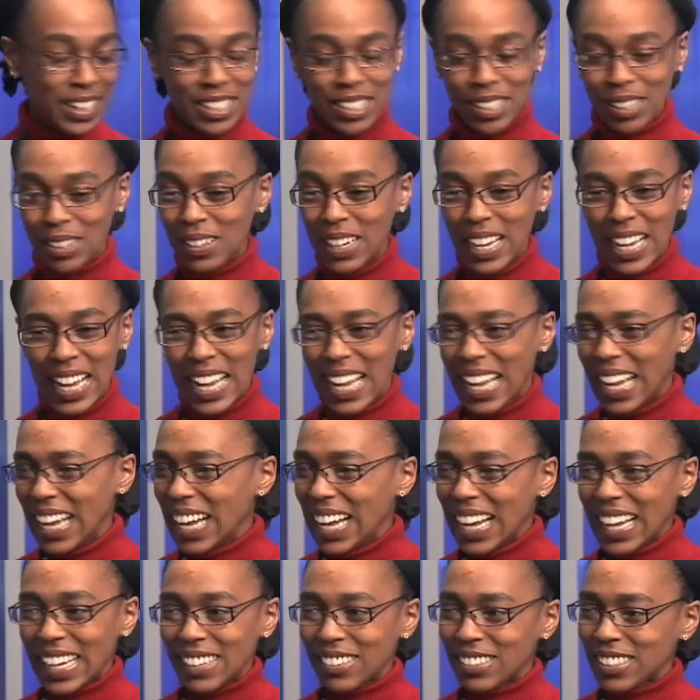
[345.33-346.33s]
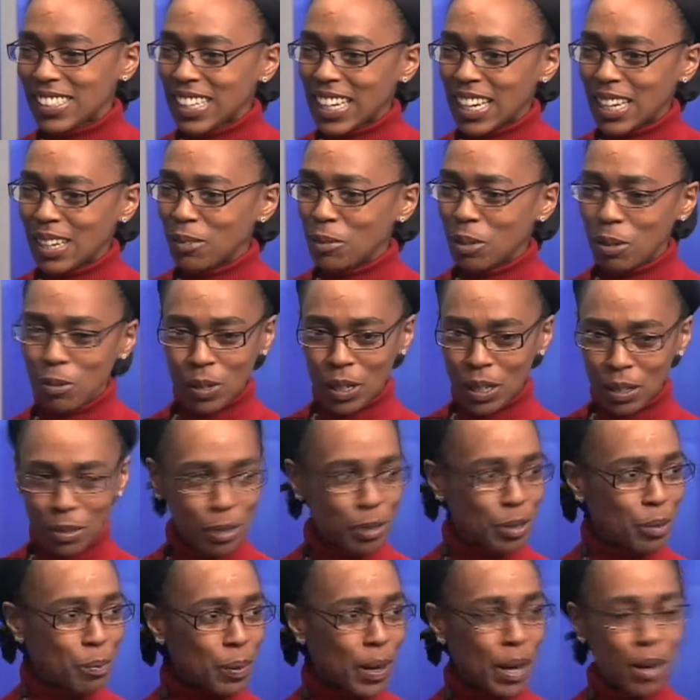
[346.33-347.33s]
So I was like, well, where were
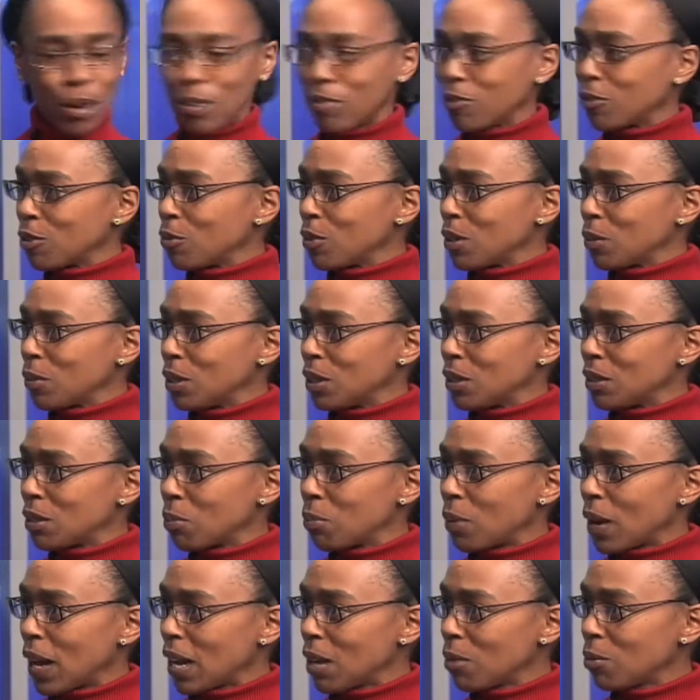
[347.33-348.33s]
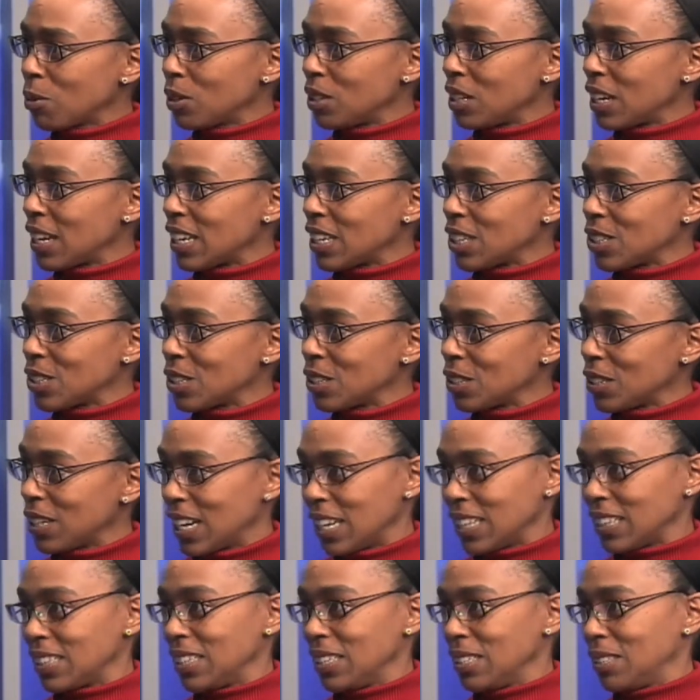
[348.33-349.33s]
the powerful women in the Bible days? You
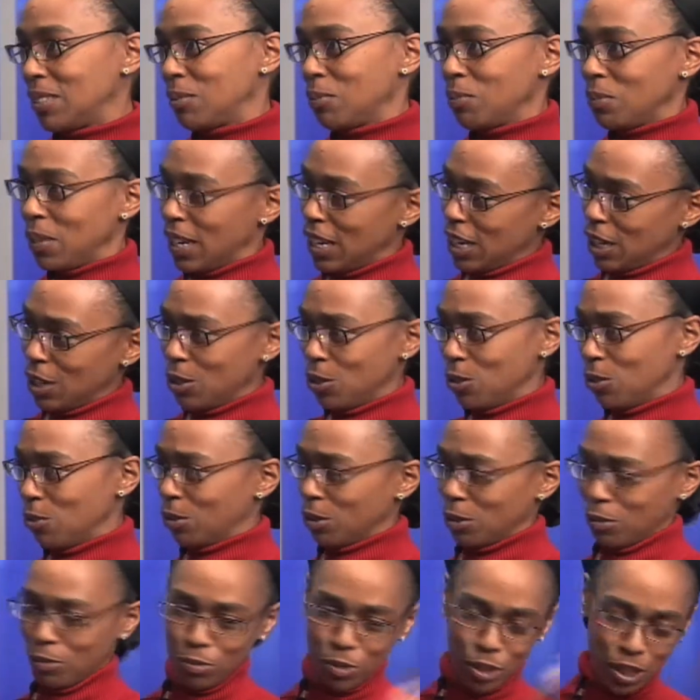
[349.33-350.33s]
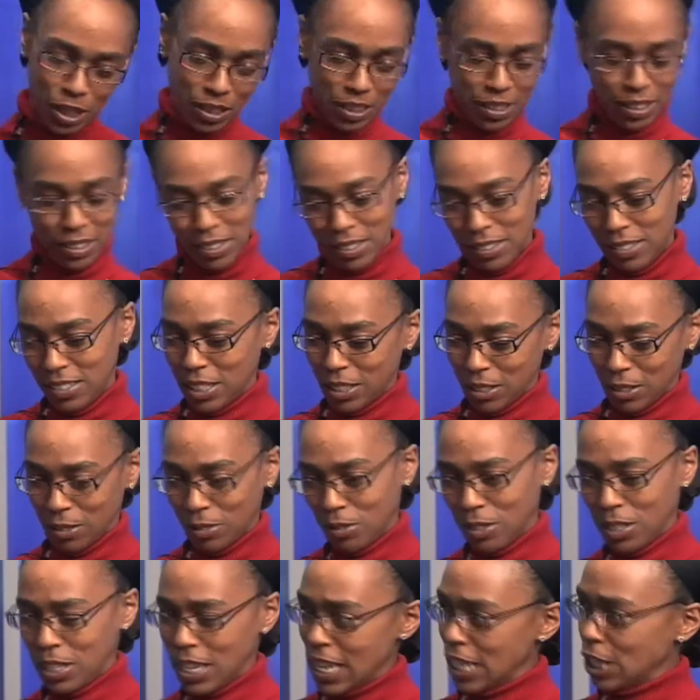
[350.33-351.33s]
got these men who were running,
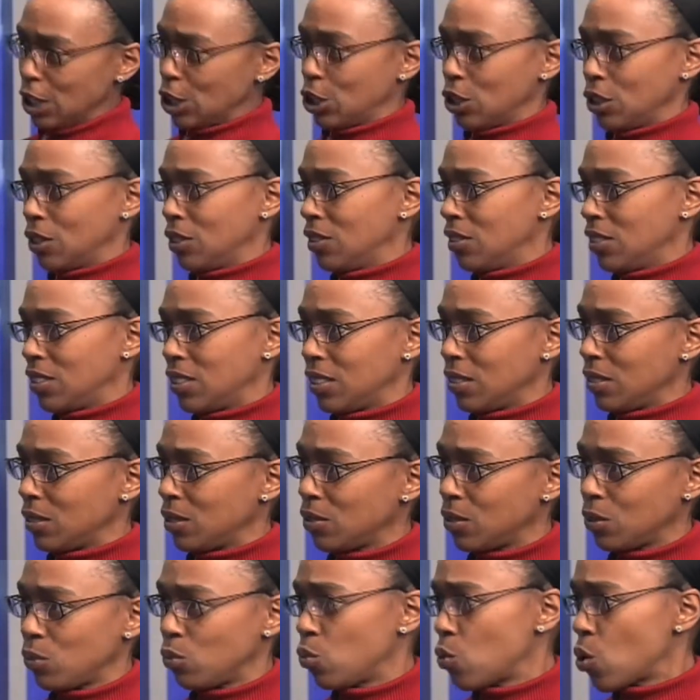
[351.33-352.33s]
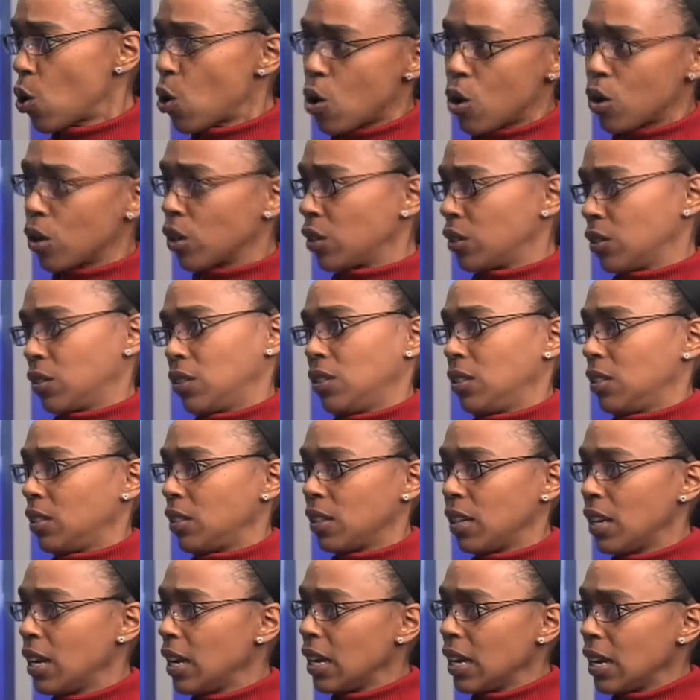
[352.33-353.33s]
nations and wars,
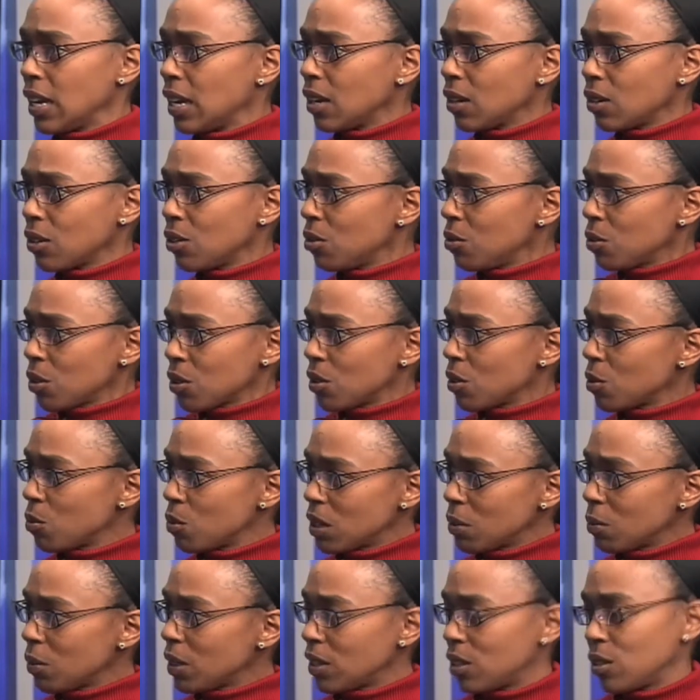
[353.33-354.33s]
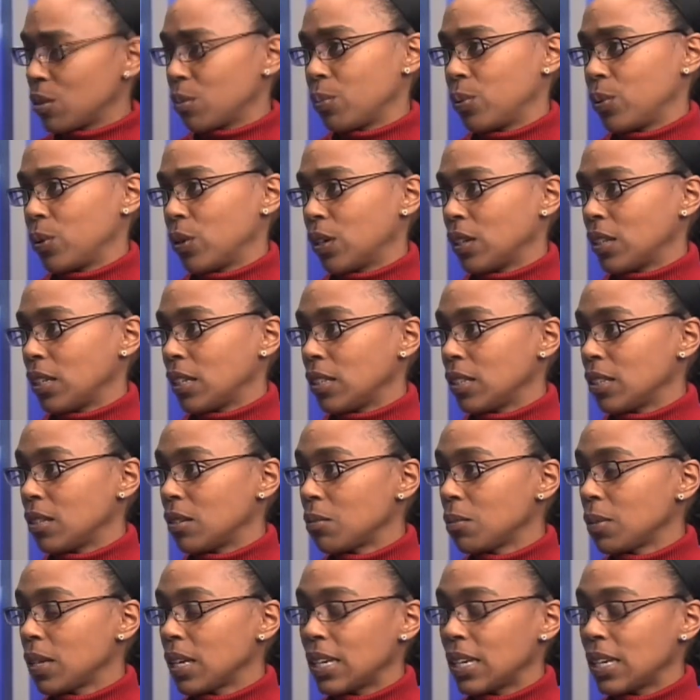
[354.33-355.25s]
and who were the women supporting them?